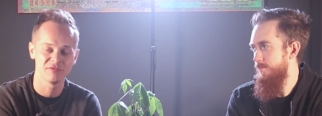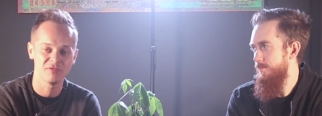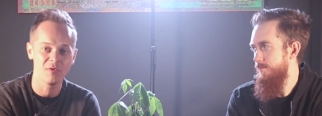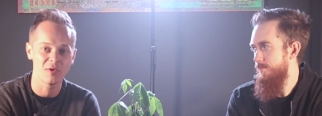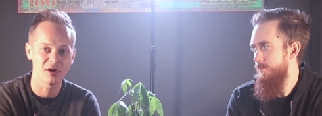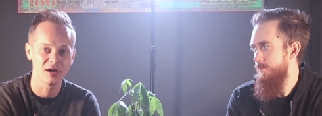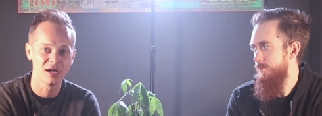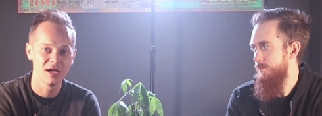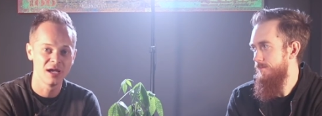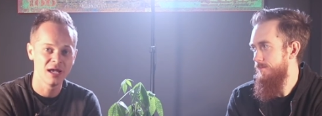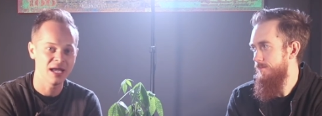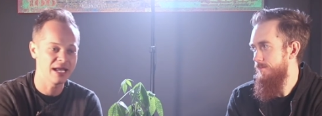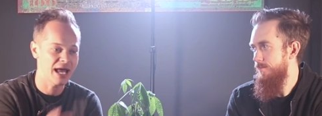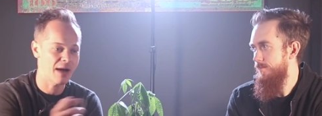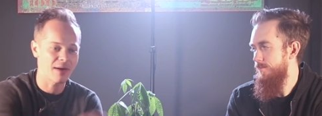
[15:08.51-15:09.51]
Speaker 1: before.
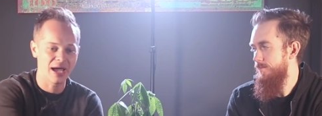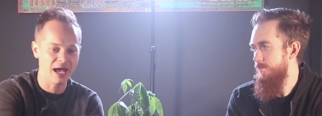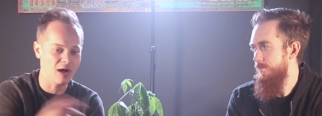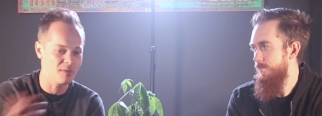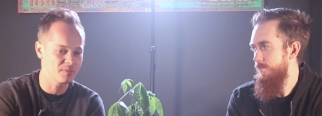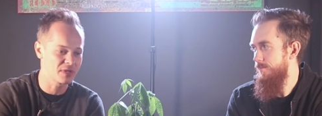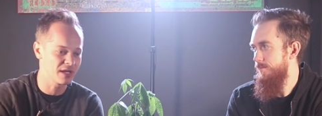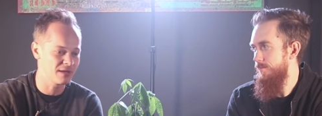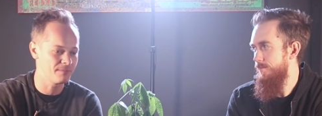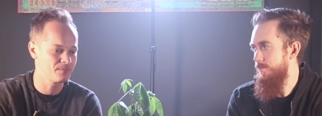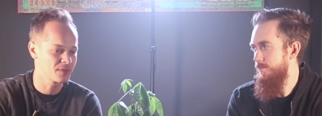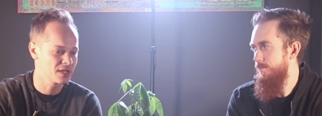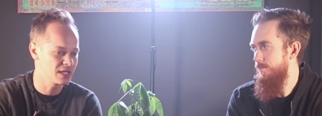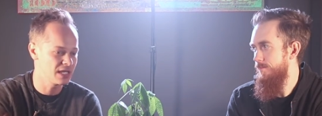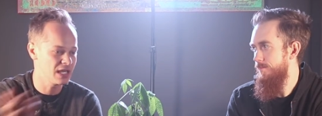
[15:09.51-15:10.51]
And now I helped
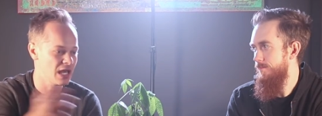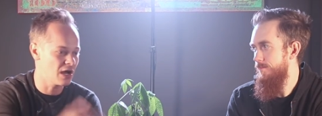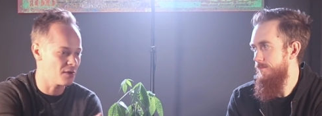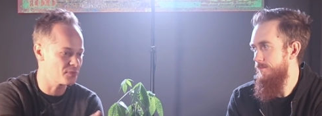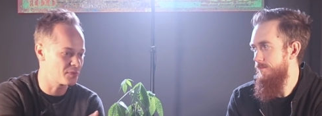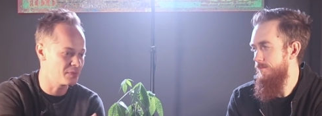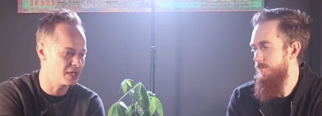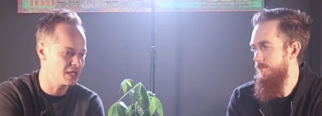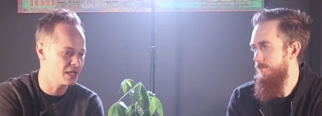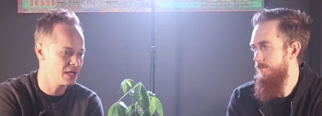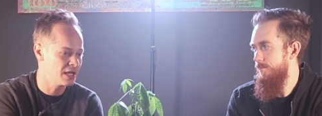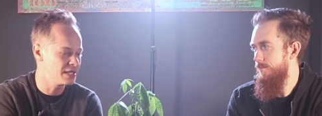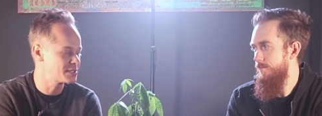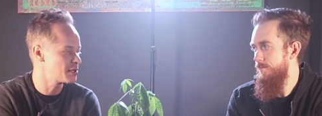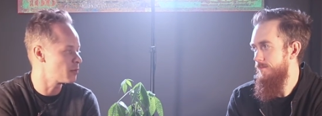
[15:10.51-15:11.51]
him. He helped me.
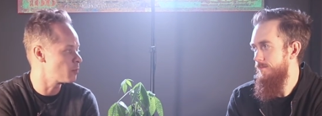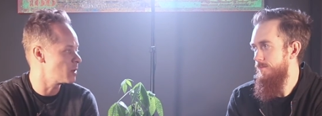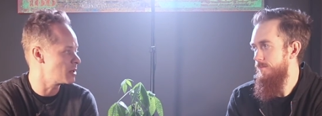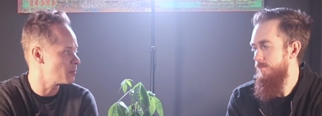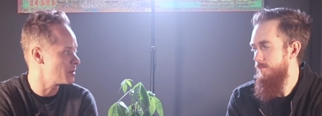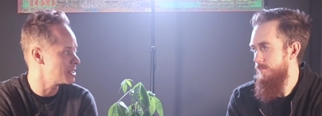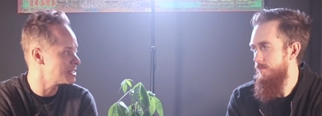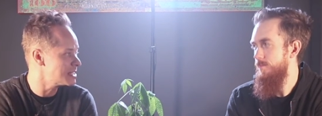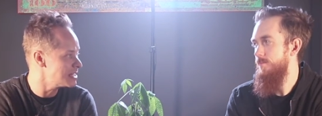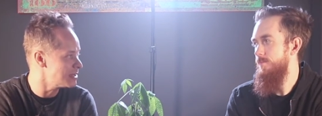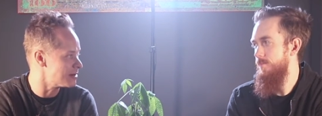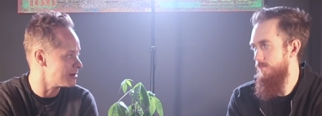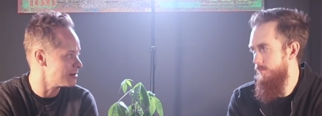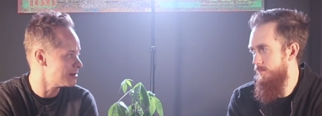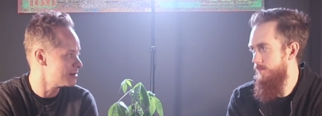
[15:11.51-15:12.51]
It's a win-win
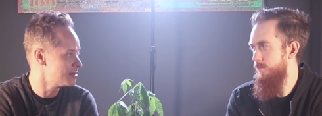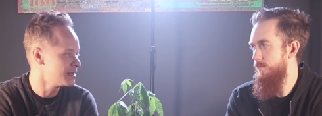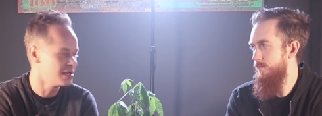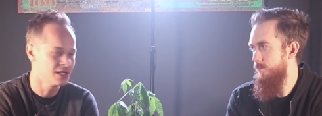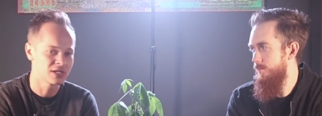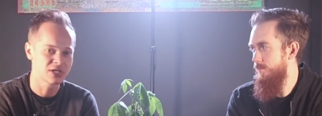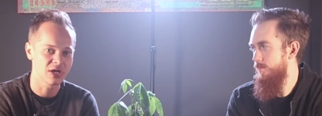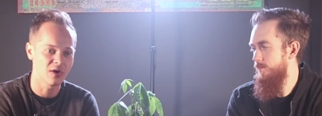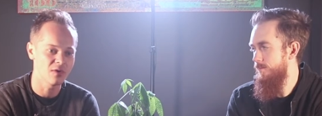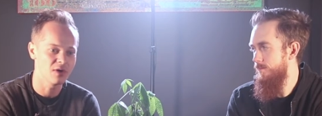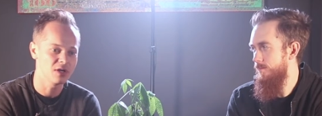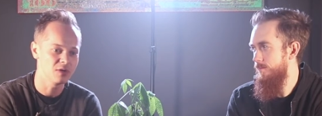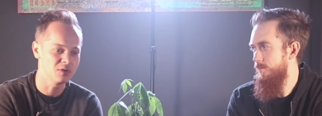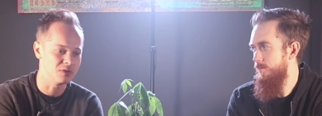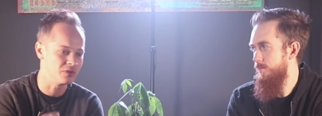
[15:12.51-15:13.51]
deal. Mm-hmm.
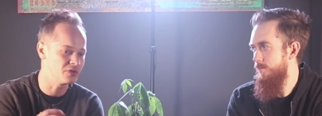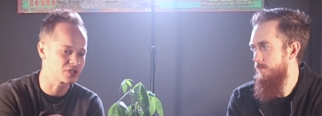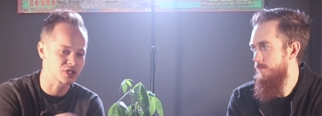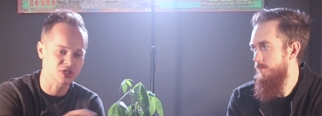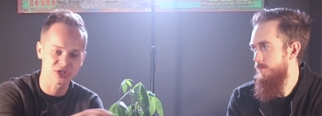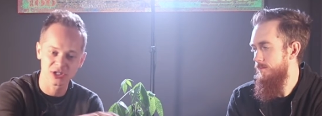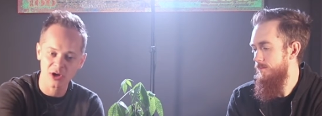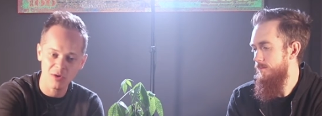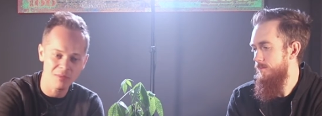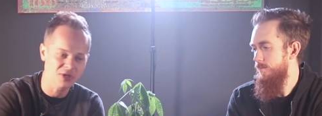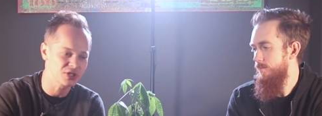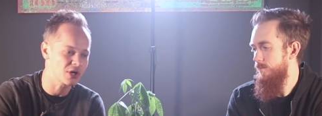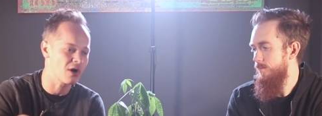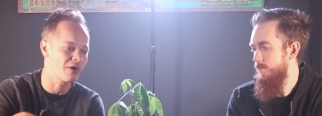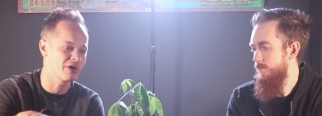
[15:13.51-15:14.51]
So there's so
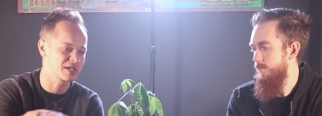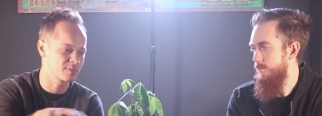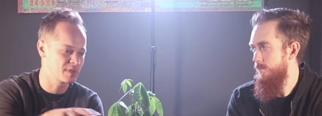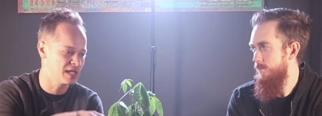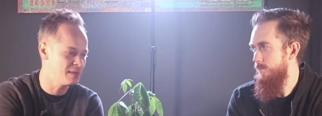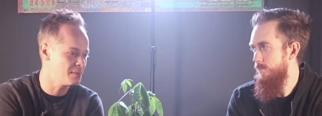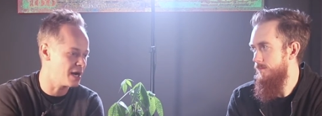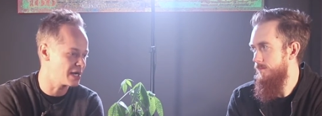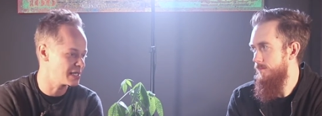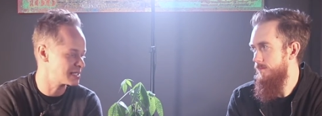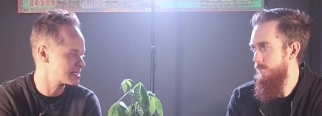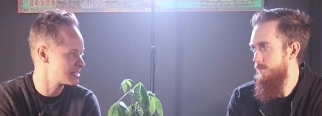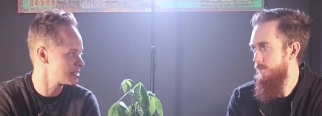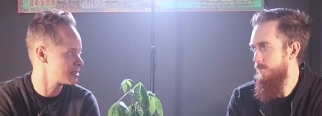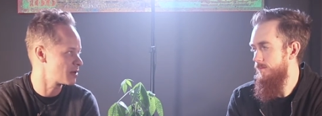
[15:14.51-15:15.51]
much RSP
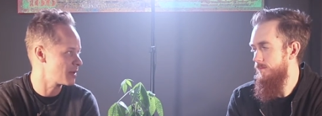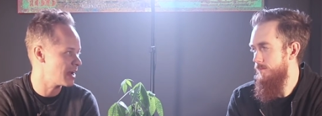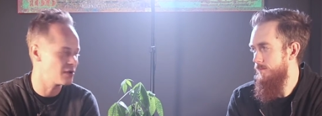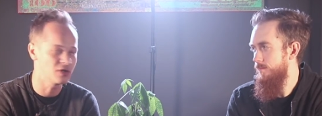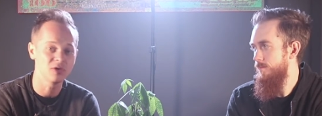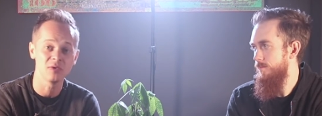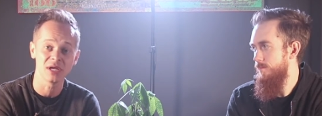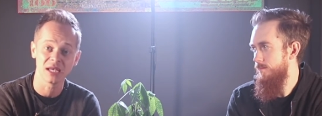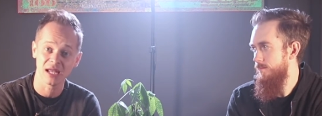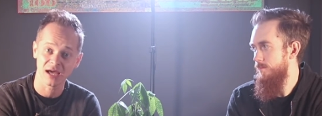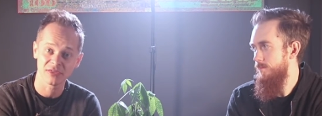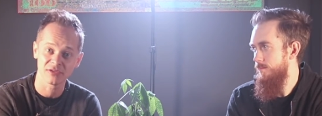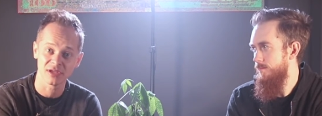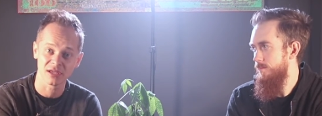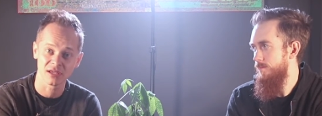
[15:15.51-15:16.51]
money sitting around doing
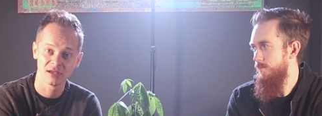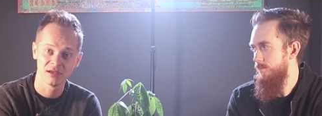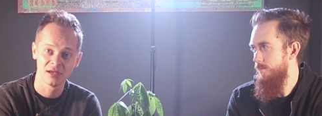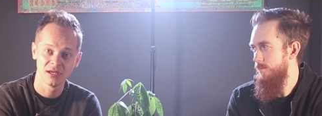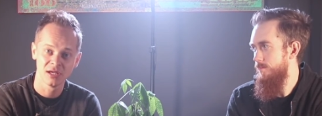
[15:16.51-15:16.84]
nothing.